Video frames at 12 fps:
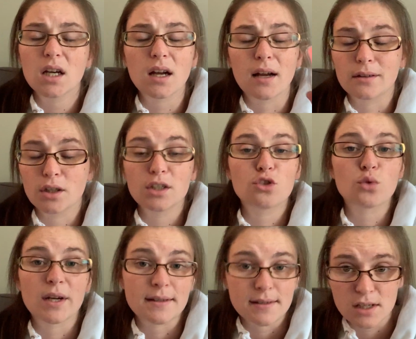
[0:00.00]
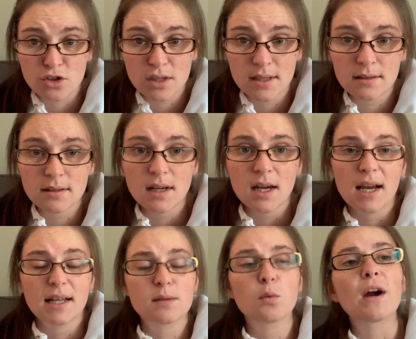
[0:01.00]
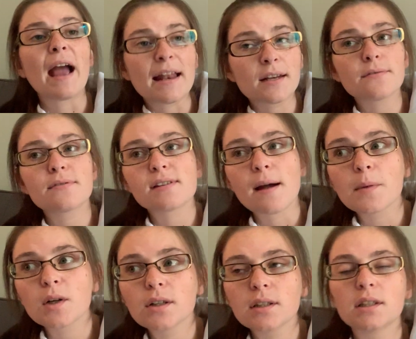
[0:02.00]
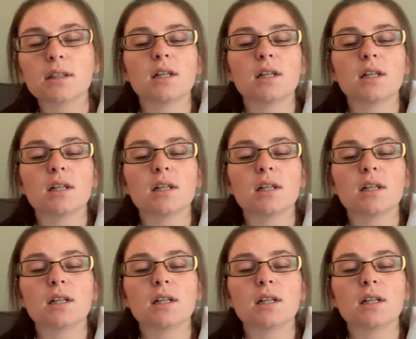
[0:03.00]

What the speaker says: A good transition. It's more end of summer.